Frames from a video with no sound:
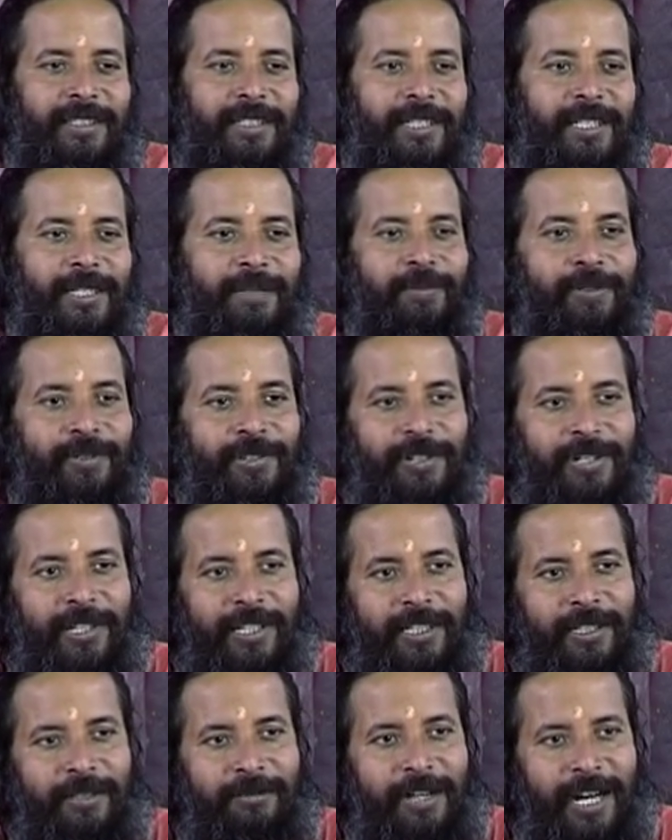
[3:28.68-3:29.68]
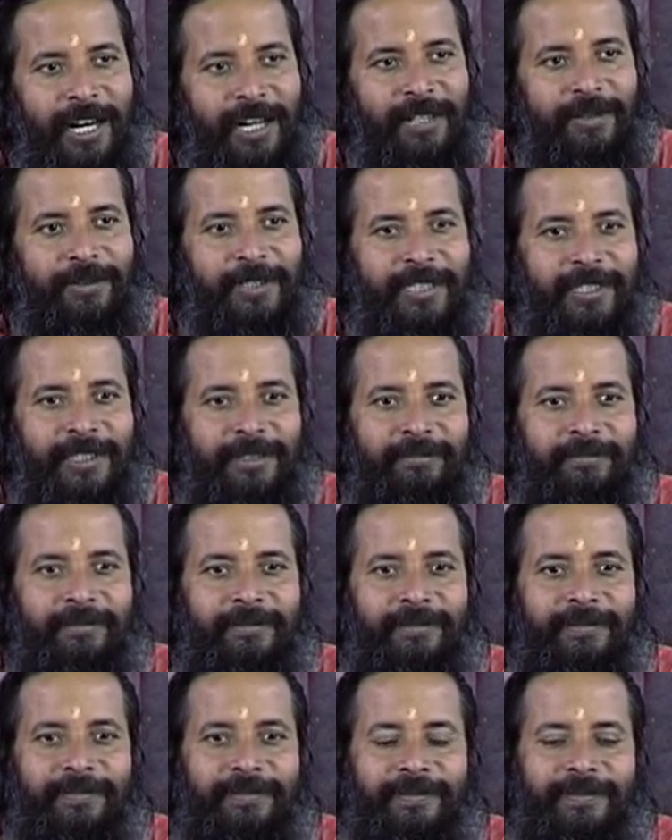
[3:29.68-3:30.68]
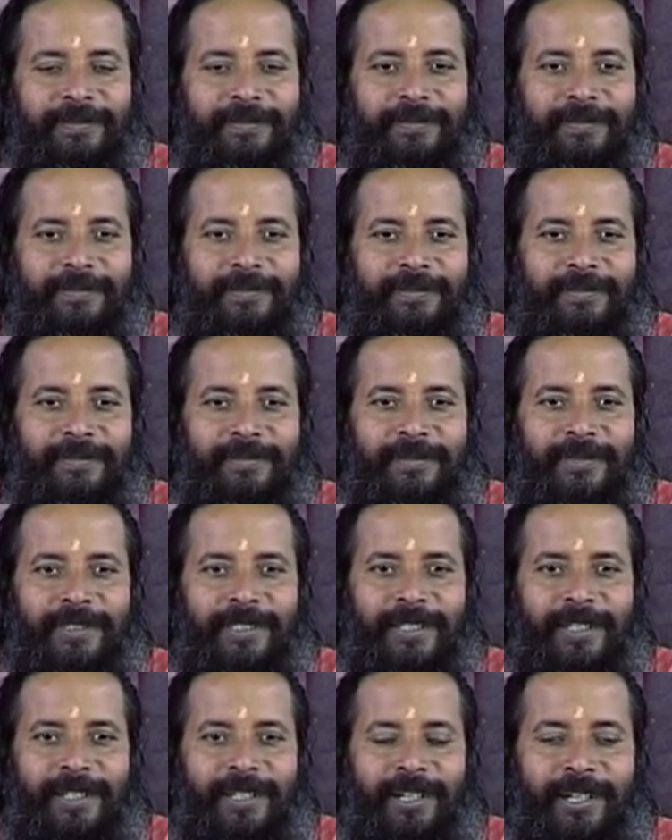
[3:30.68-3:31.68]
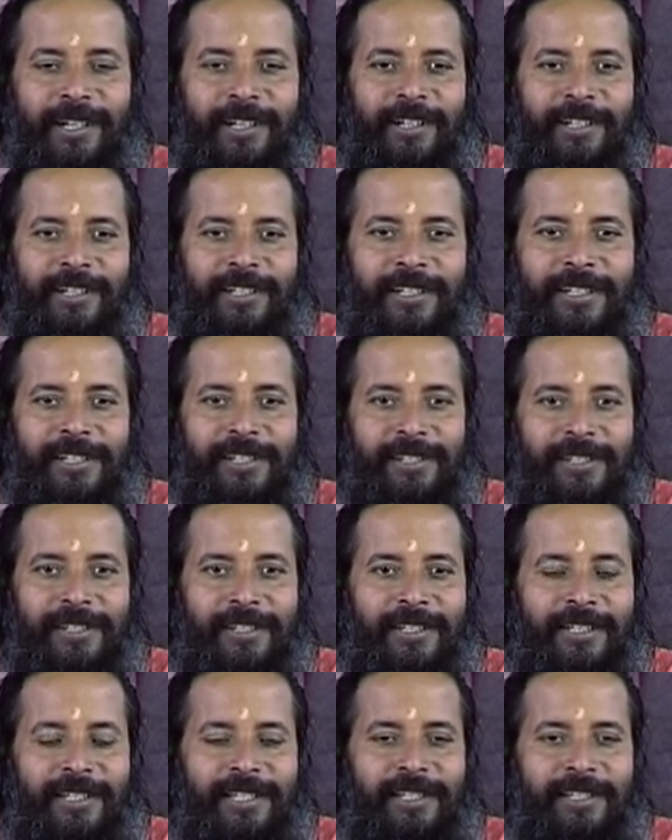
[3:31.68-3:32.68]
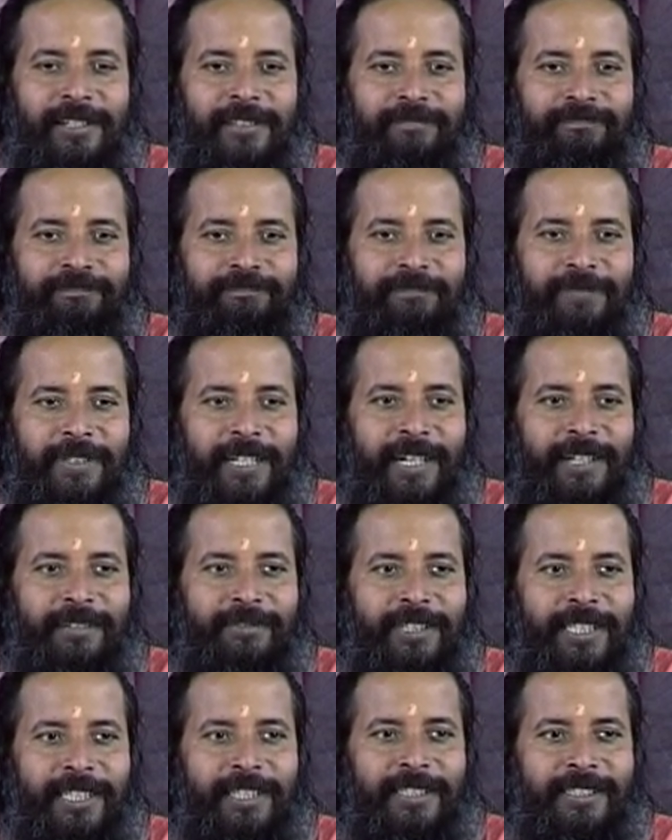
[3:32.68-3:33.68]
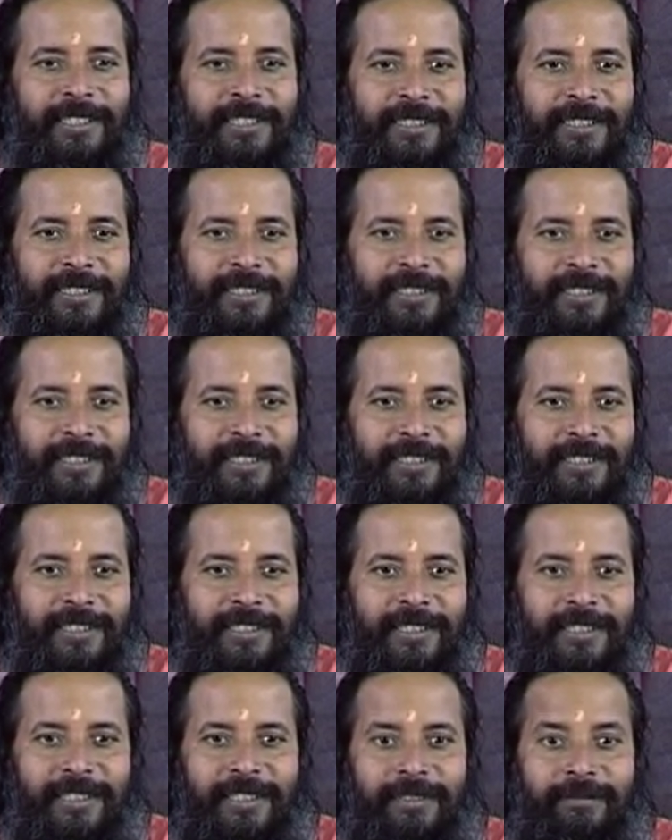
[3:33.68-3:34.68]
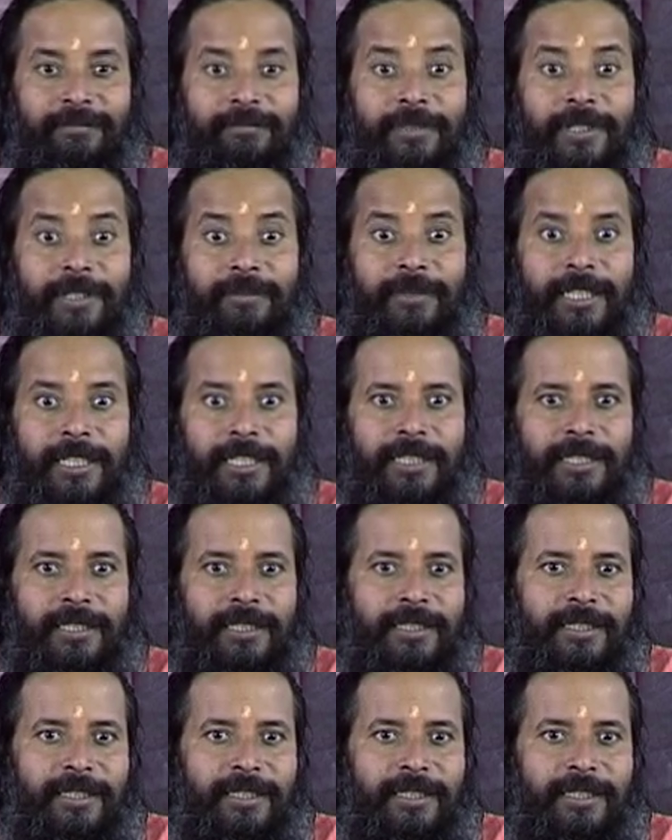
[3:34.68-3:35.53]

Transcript: If you study the Bhagavatam, Lord Krishna is compared with Bhramara.